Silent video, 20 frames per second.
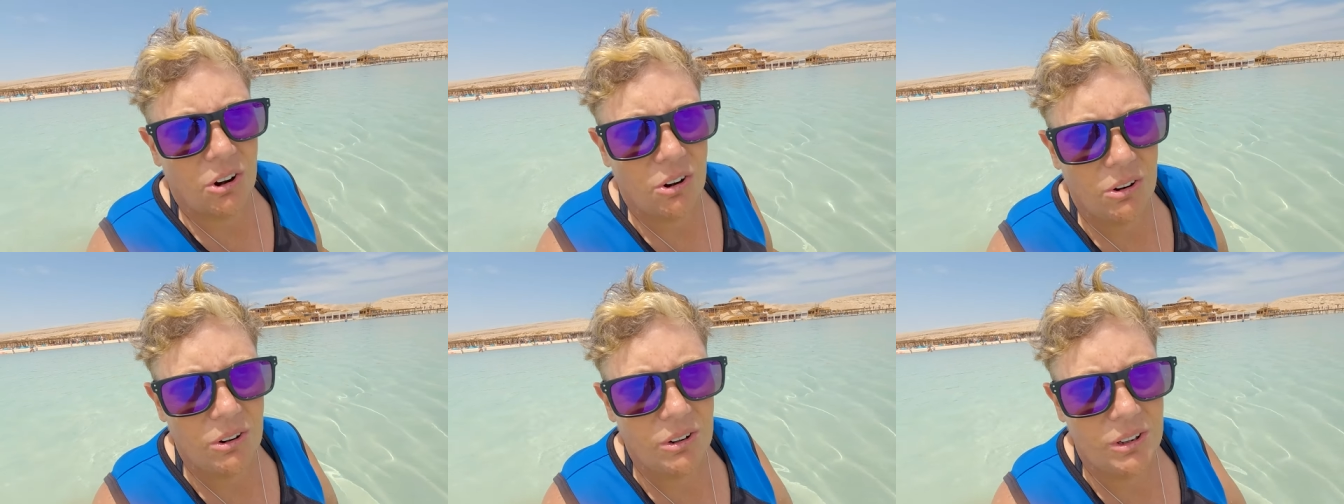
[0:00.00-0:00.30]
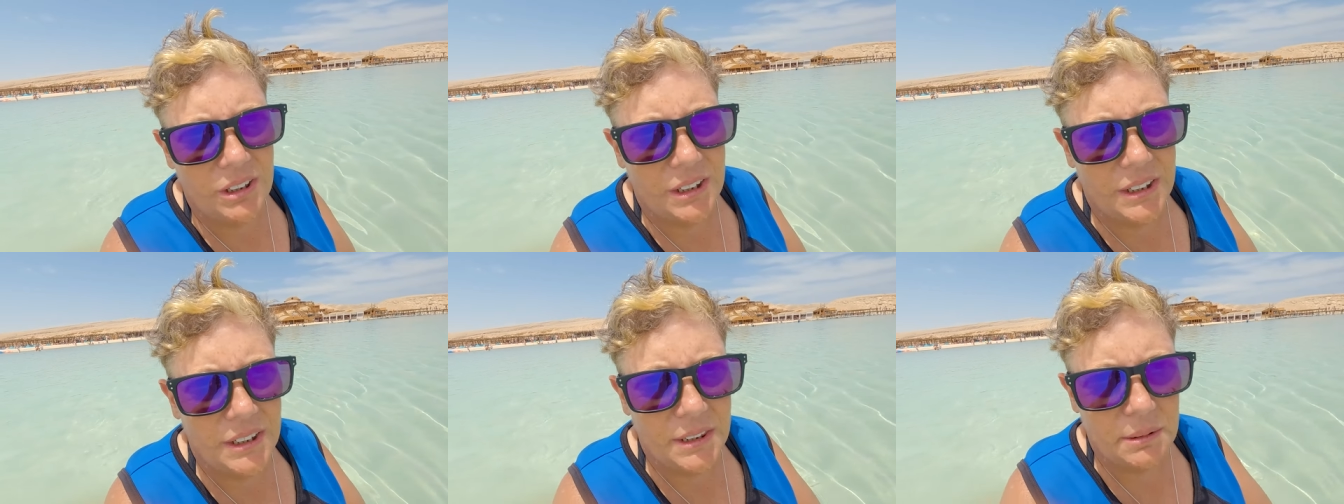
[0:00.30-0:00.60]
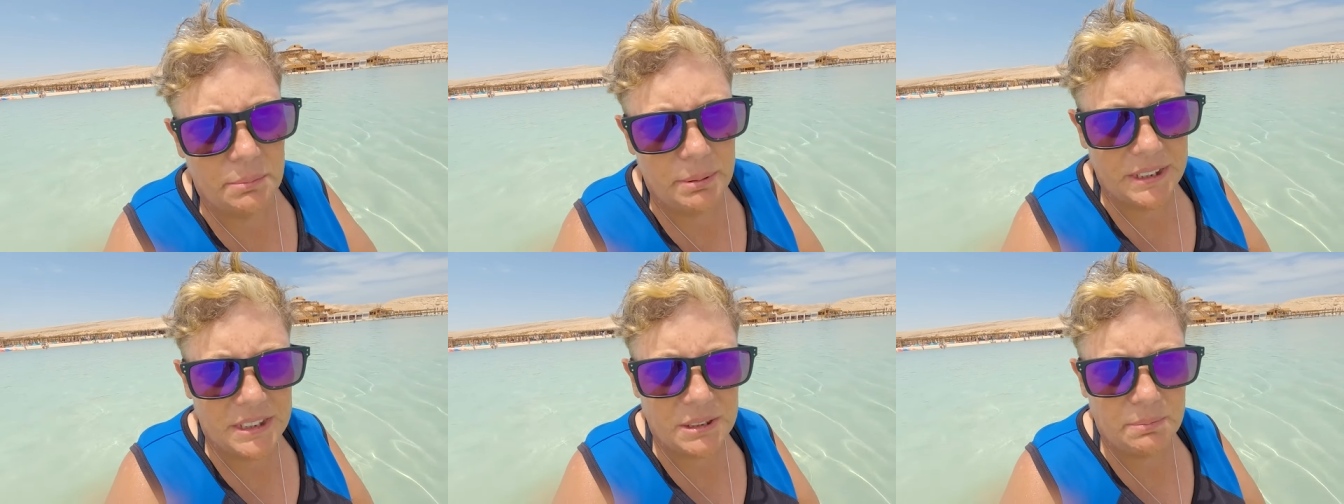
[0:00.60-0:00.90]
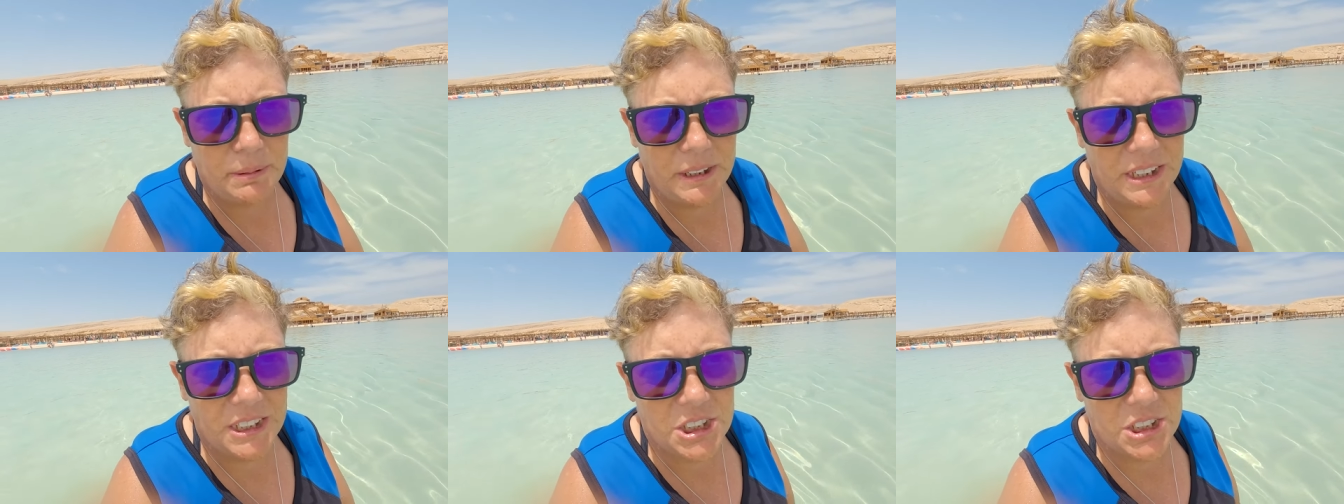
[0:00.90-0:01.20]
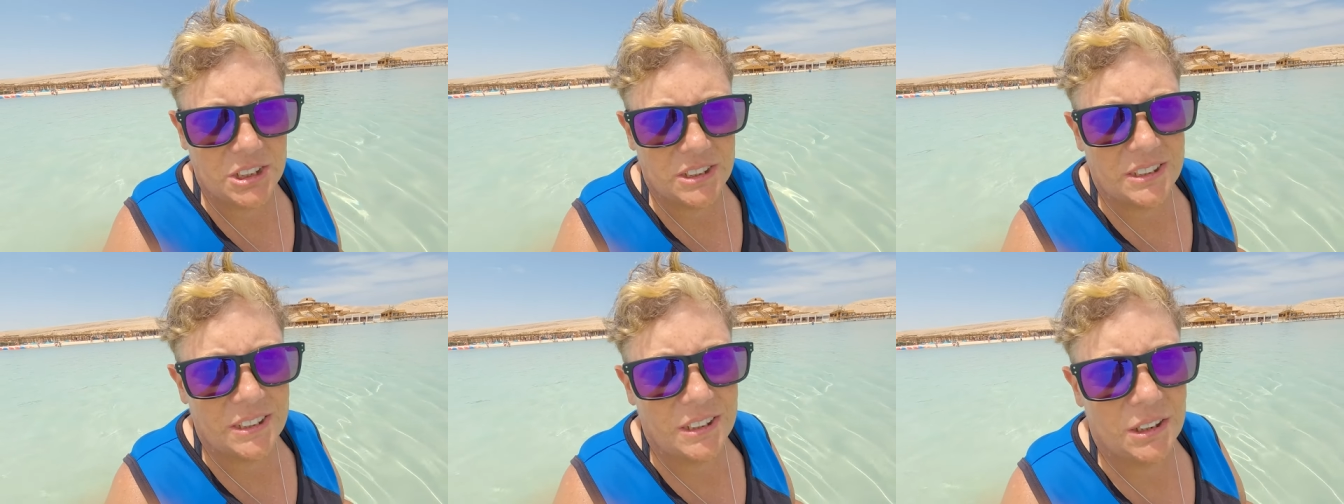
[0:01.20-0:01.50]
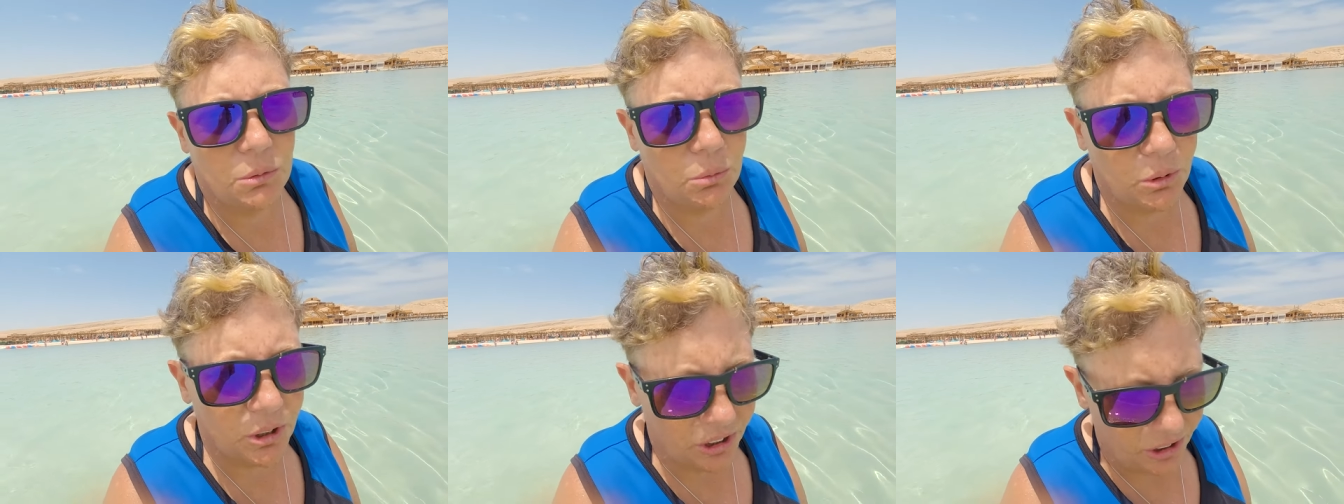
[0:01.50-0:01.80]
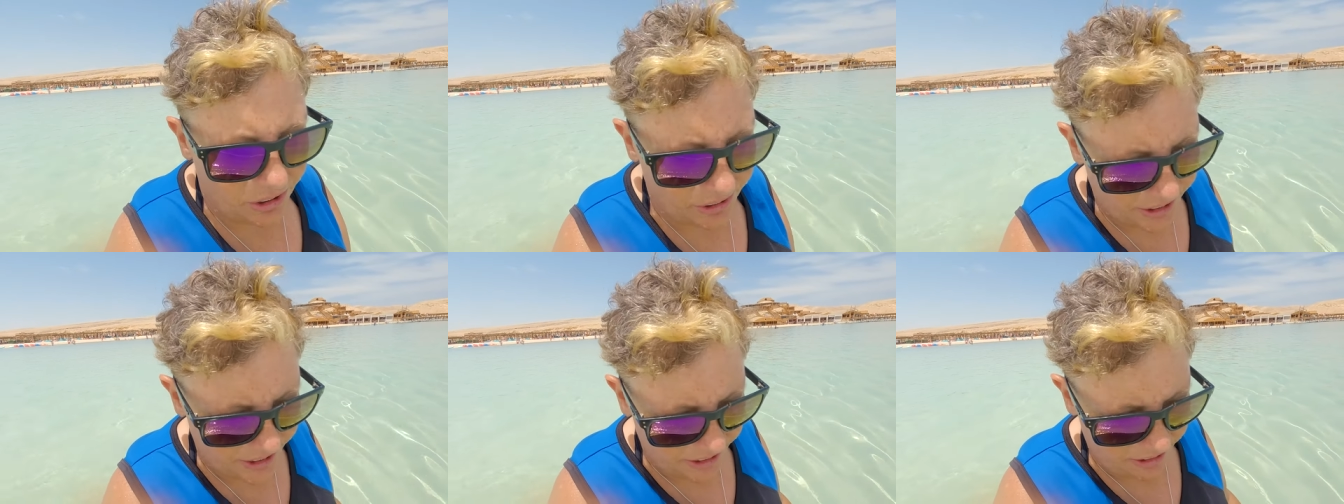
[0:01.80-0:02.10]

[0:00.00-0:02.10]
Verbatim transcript: coral and the best beaches in the world